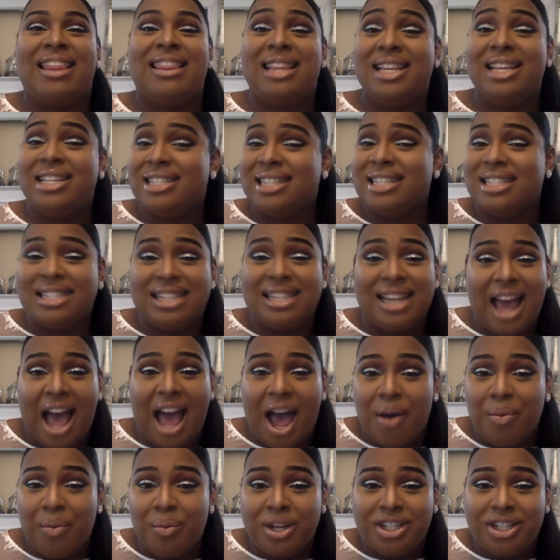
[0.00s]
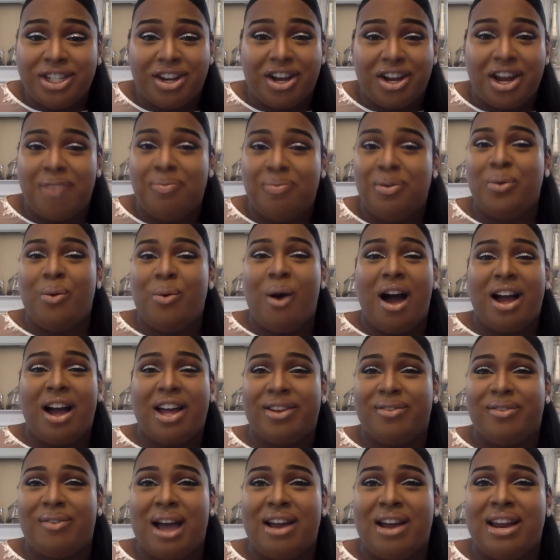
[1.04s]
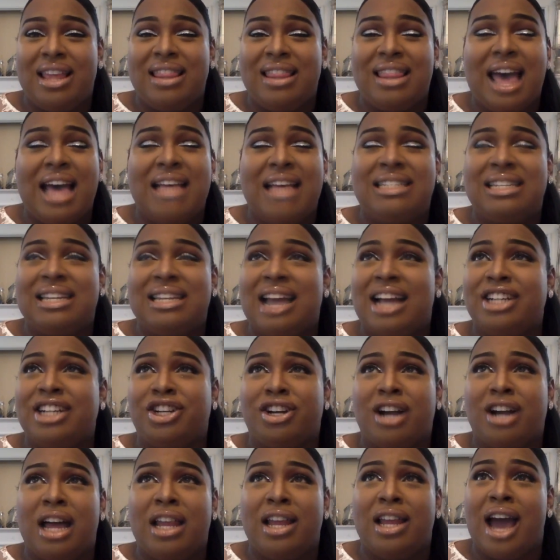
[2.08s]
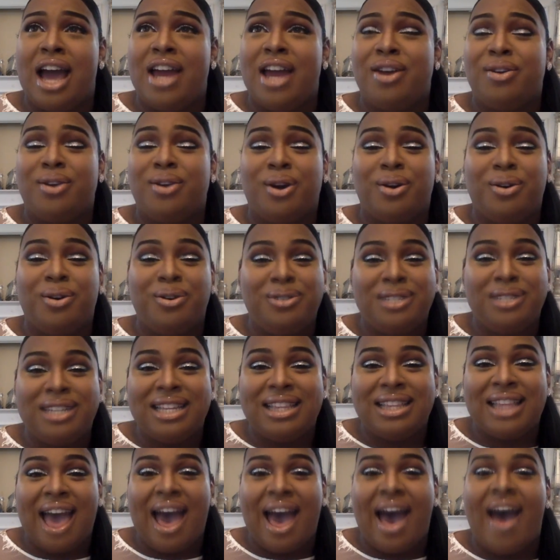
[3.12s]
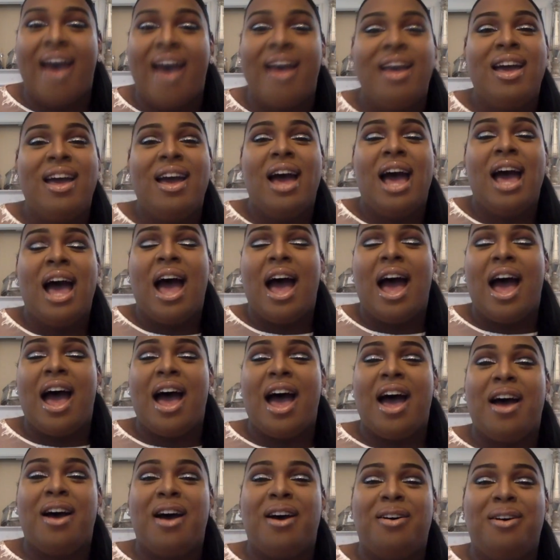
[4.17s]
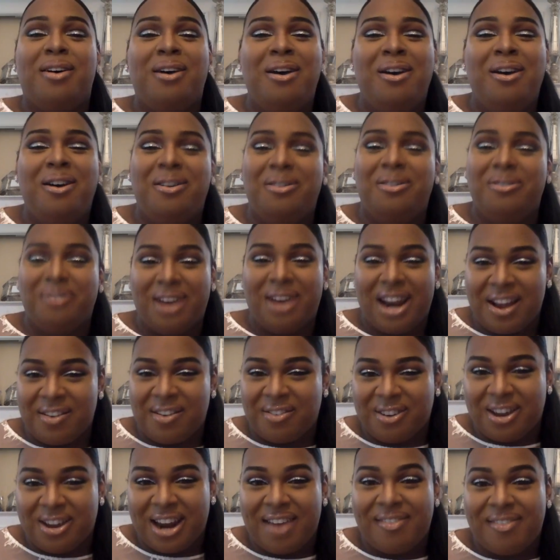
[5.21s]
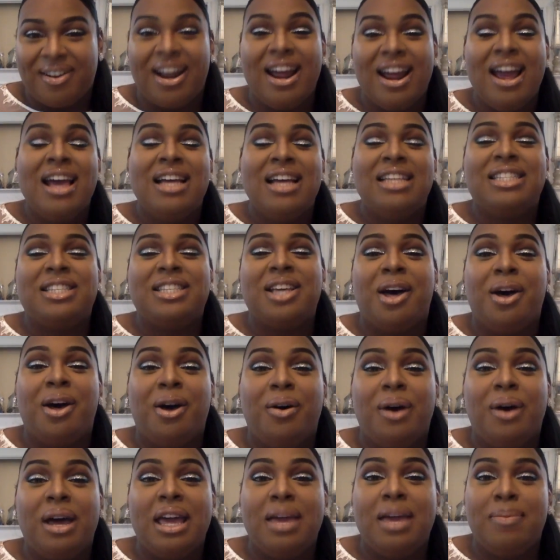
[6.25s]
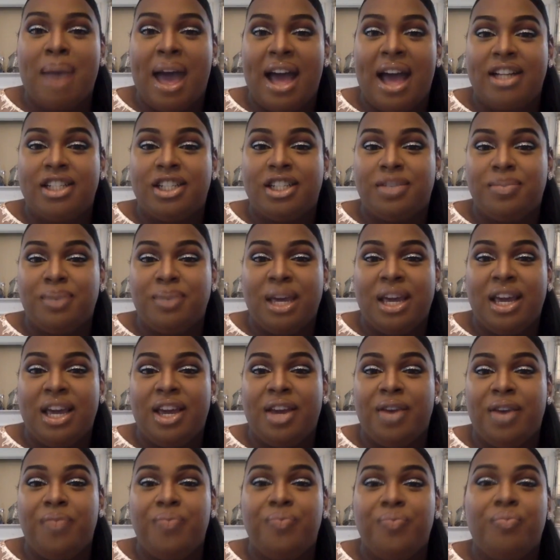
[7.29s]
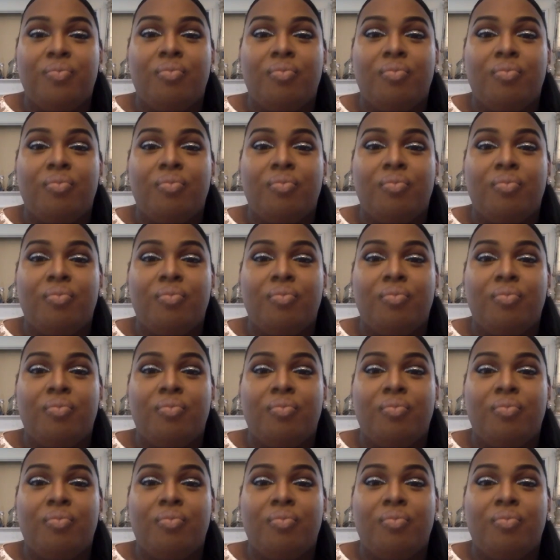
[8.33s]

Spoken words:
this is not what you're going to be walking around in. That is not your color. I don't know who did that. Whatever. So he matched me.